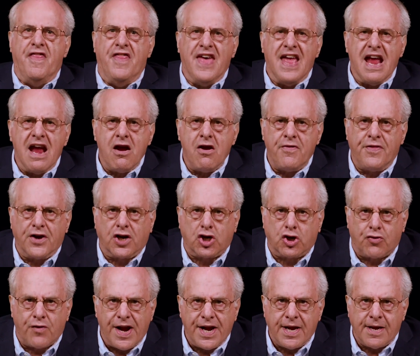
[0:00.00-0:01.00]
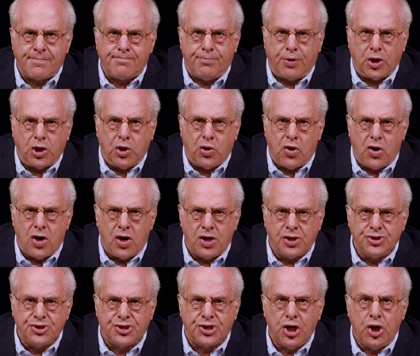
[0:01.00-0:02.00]
There the credit
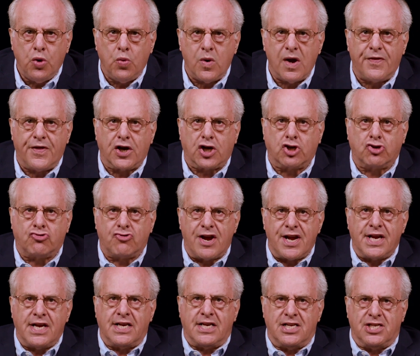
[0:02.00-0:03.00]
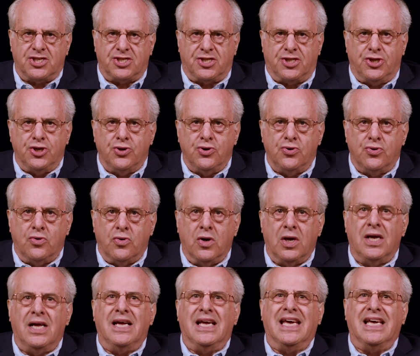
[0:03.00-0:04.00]
belongs where the credit is due.
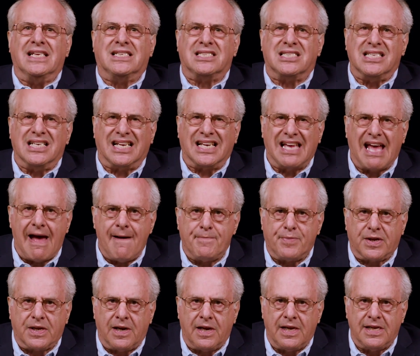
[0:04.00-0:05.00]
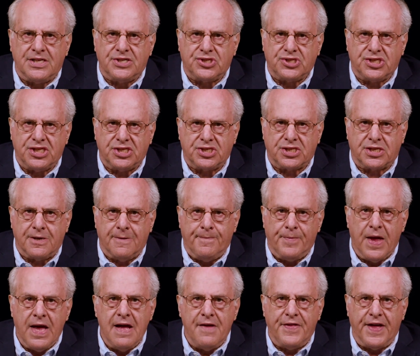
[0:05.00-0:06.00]
It's the capitalist system
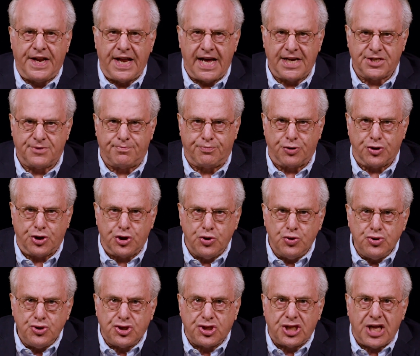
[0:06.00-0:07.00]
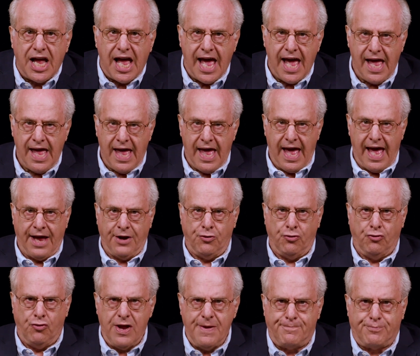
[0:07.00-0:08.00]
that has produced
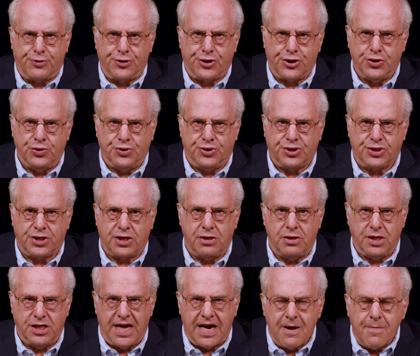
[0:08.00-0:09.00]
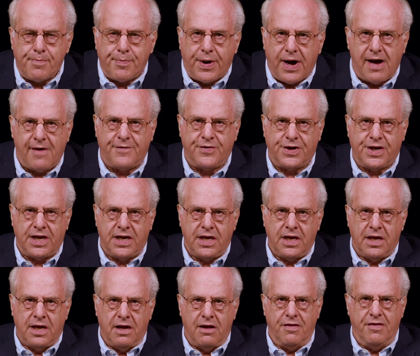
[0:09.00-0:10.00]
and reproduced their
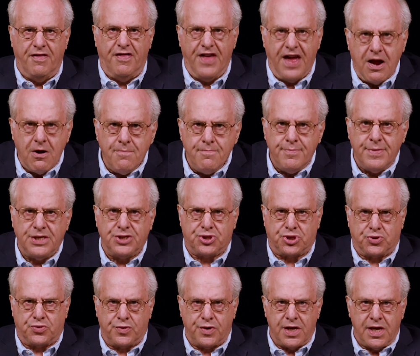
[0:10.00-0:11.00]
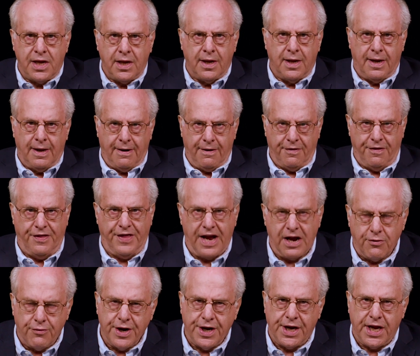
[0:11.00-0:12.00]
poverty, their misery,
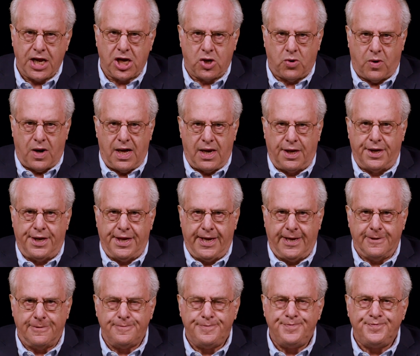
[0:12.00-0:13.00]
their inequality.